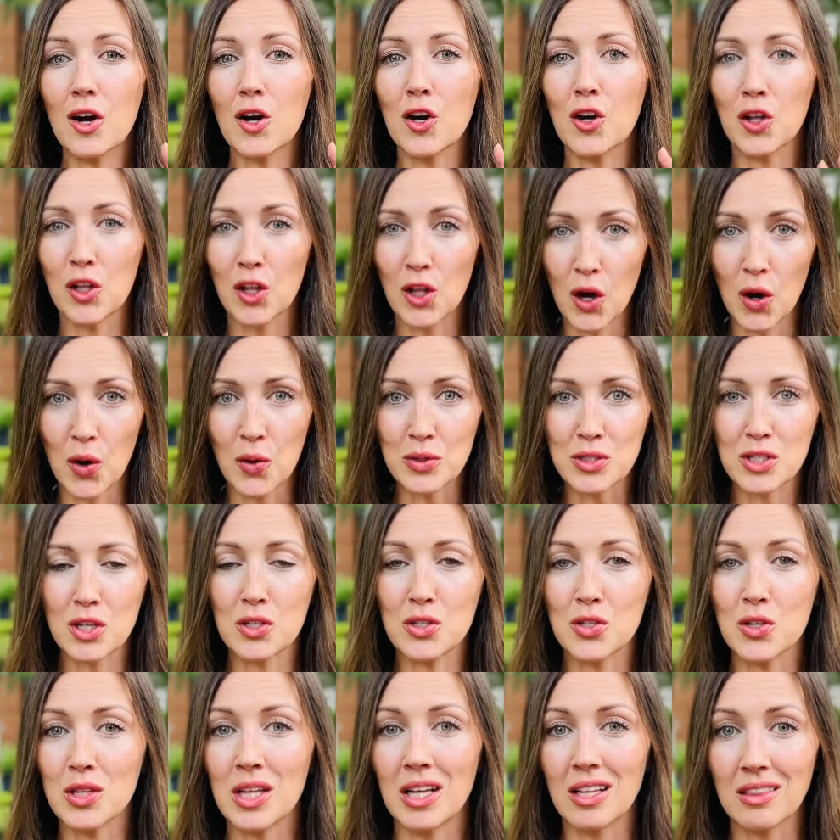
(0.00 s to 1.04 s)
close
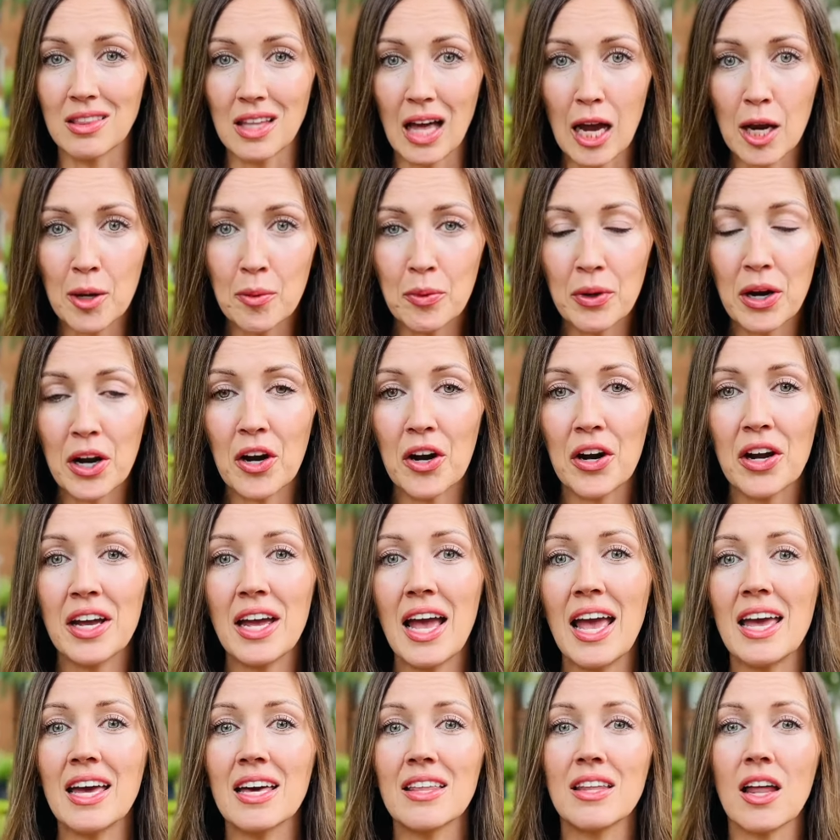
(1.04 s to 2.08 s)
to the library
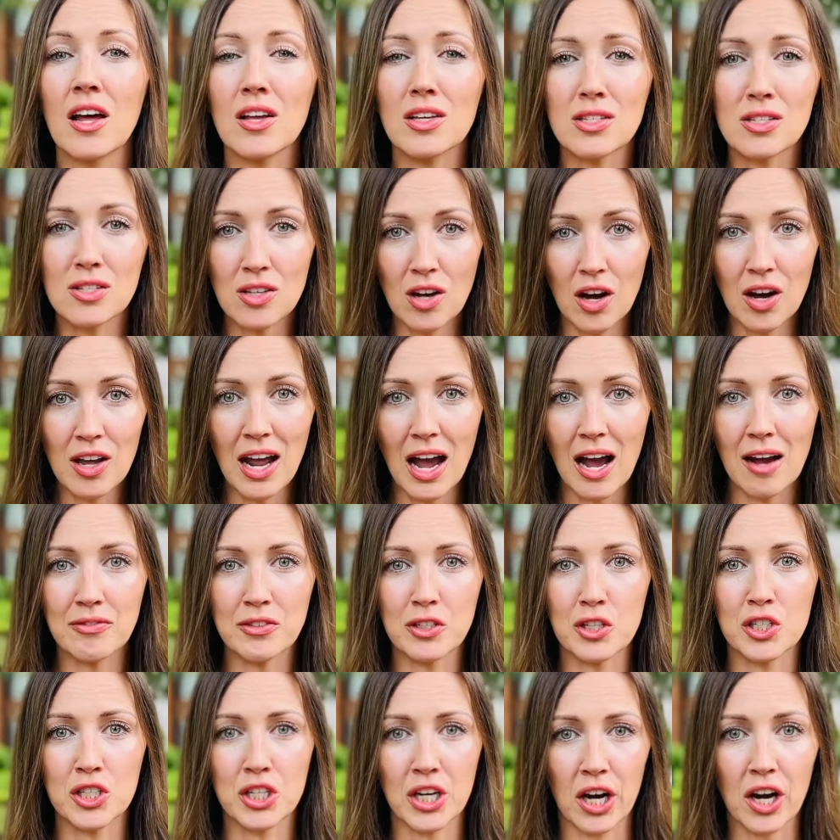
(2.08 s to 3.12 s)
and sought
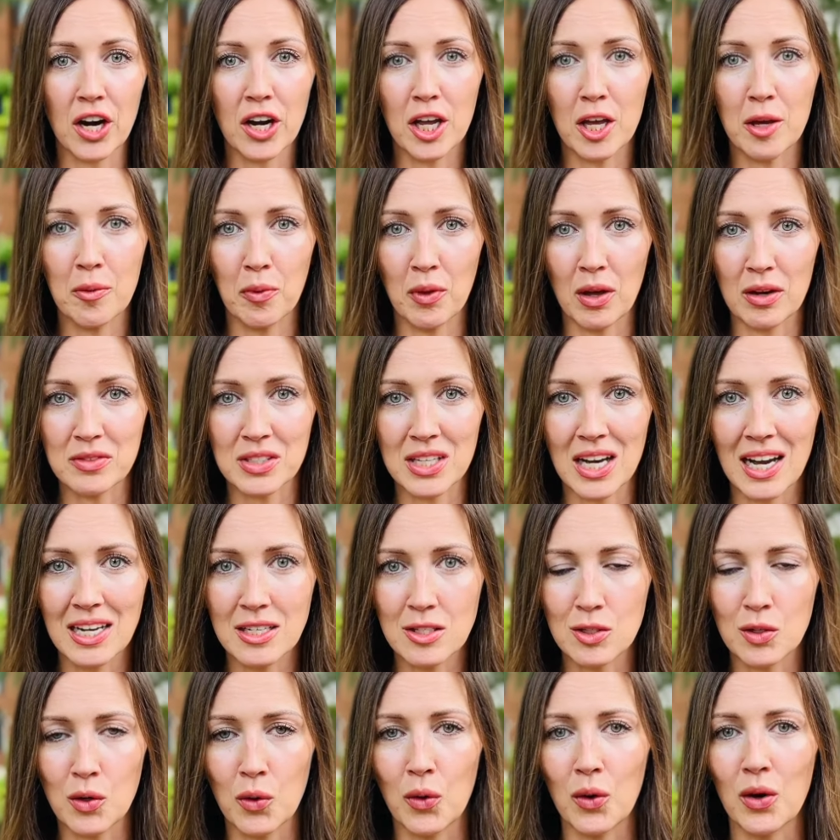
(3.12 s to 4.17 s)
after Cherokee Bluffs High
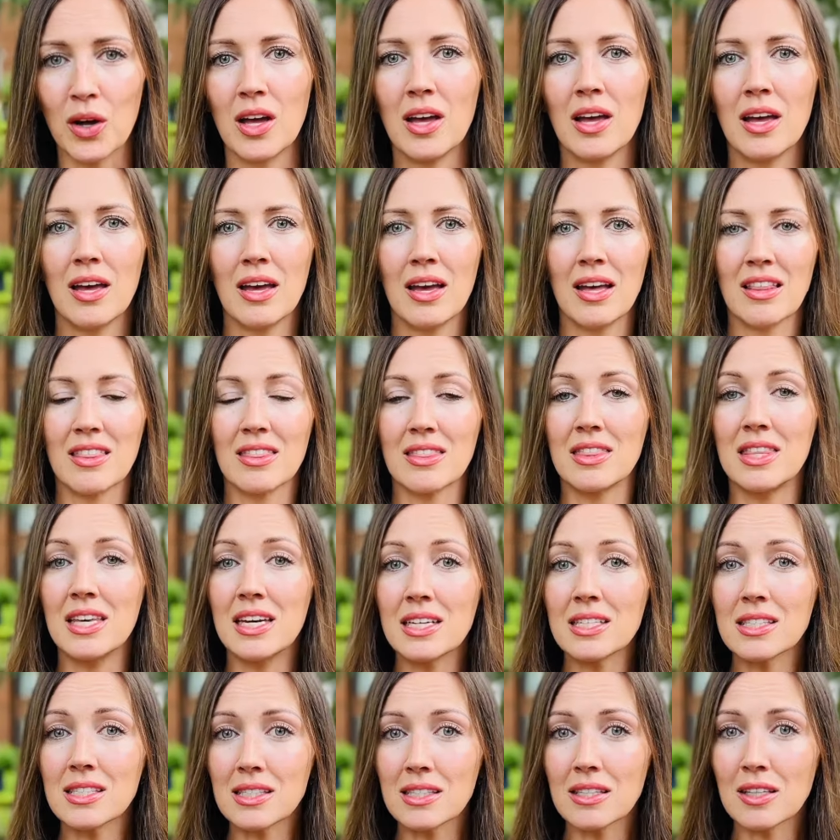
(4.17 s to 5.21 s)
School.
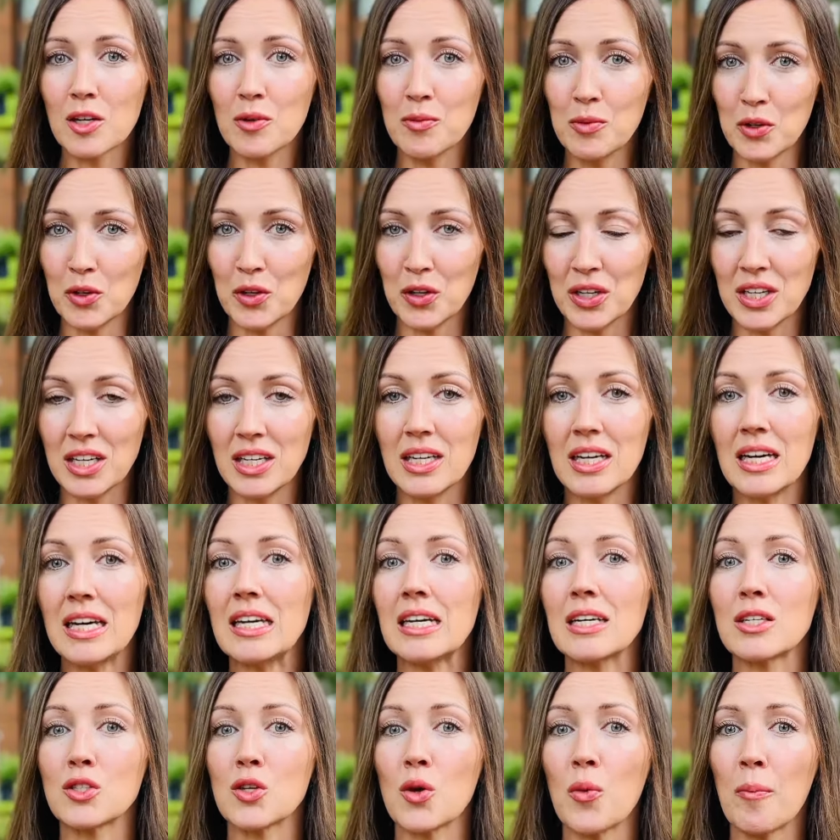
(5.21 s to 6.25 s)
This community
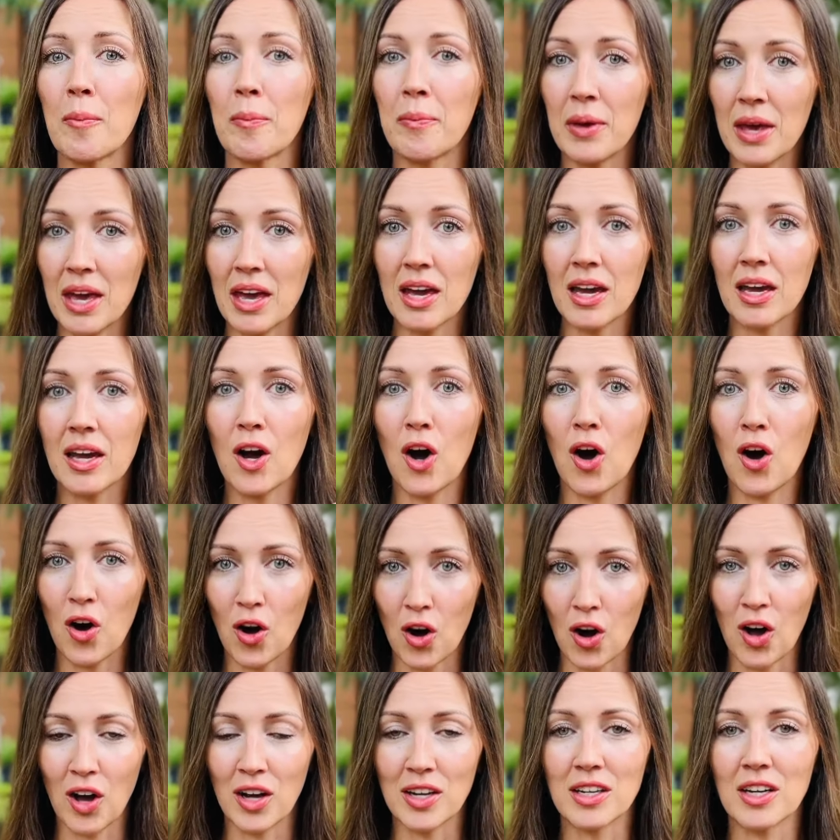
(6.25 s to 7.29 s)
is big
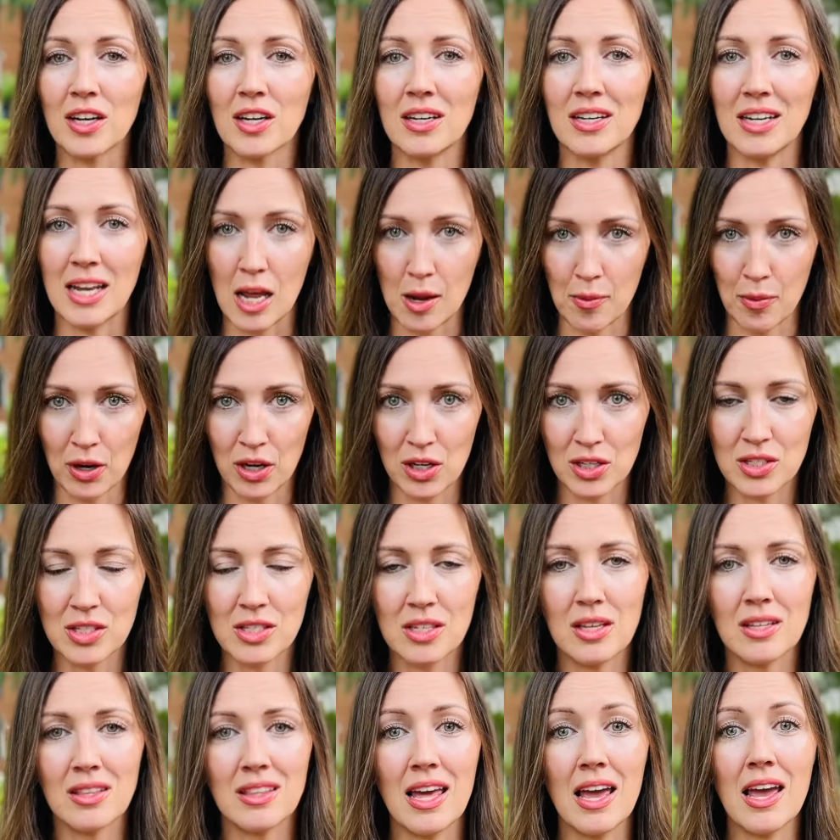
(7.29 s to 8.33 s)
on neighbors.
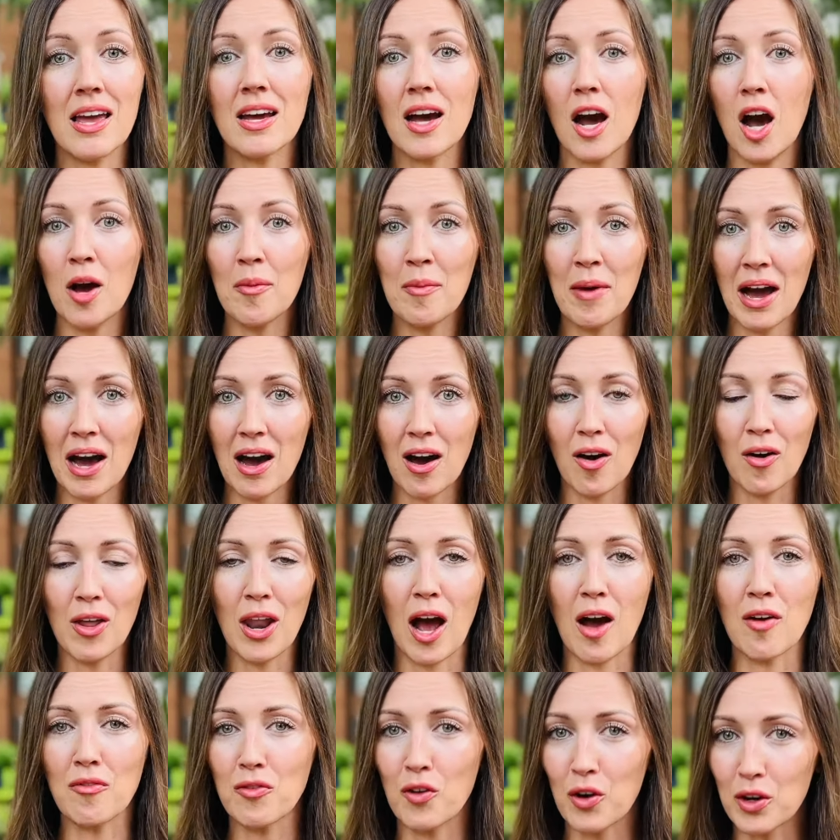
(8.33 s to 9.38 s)
They come out
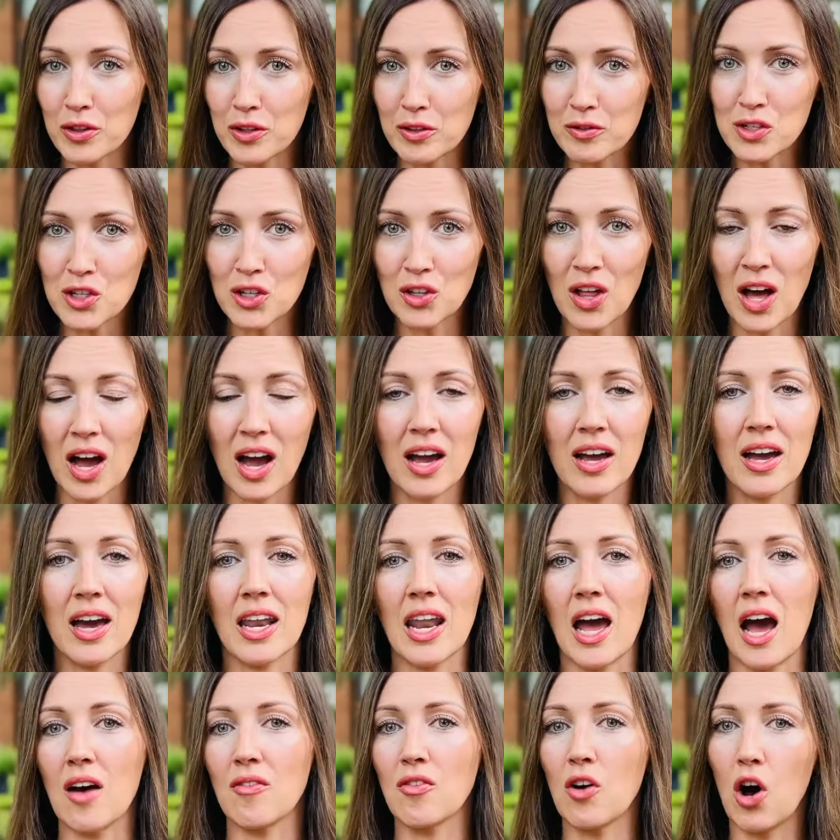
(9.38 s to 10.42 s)
at 4th of July and
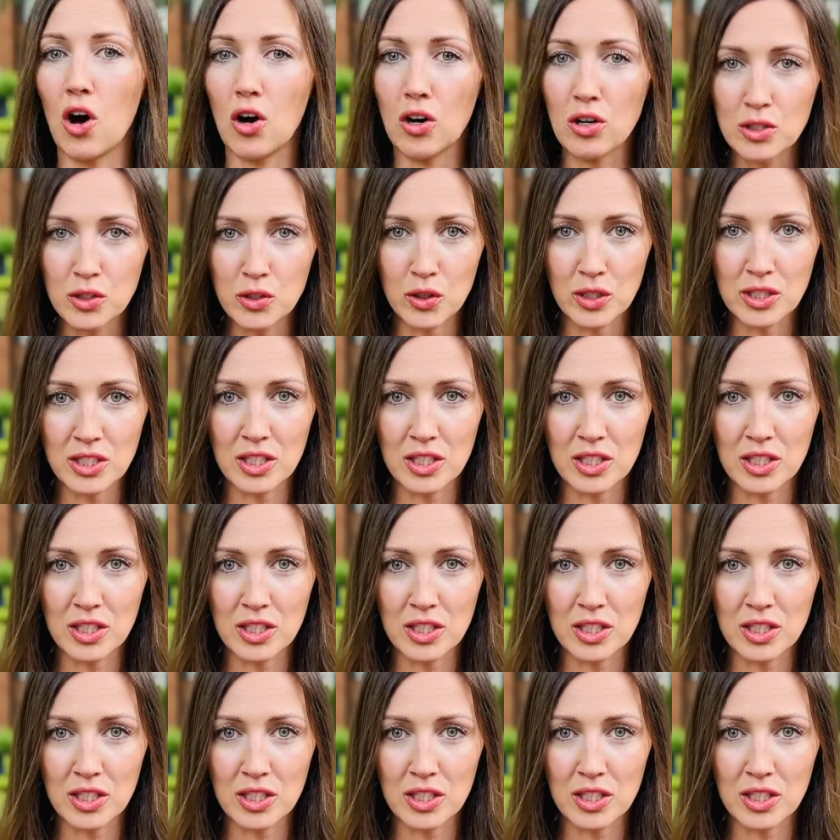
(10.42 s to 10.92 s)
have all sorts